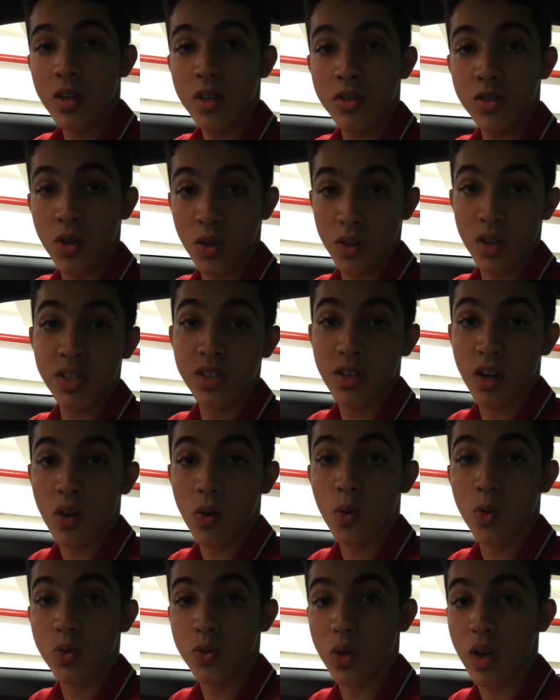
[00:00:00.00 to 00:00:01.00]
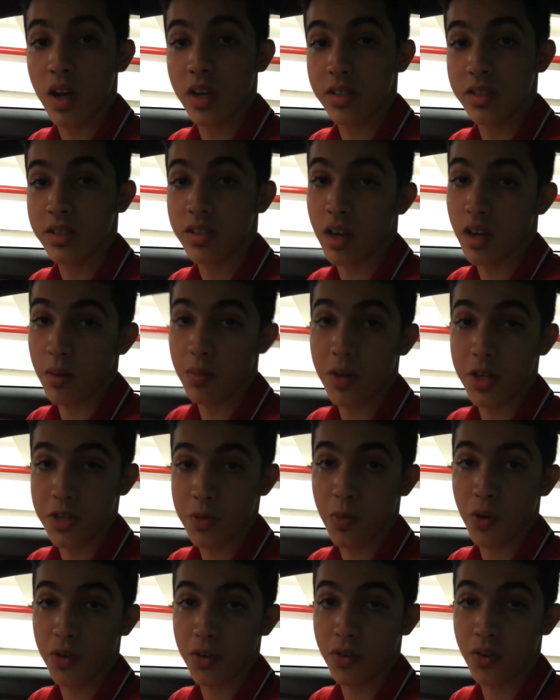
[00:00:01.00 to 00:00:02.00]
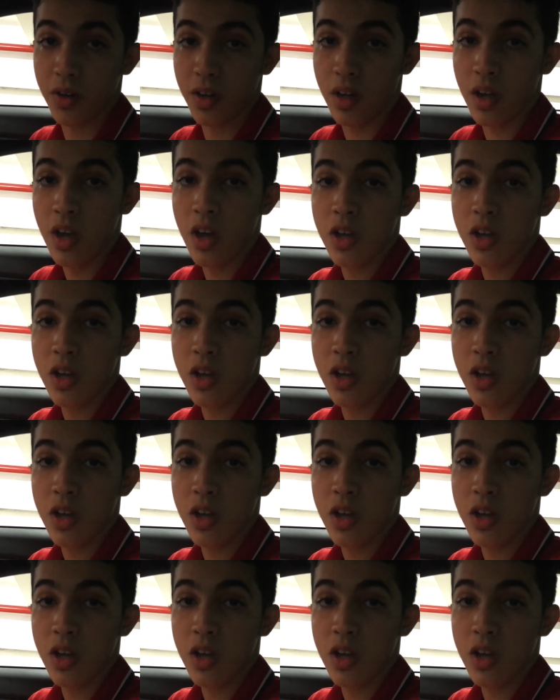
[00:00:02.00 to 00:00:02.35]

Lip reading: So this car also has tire pressure monitoring,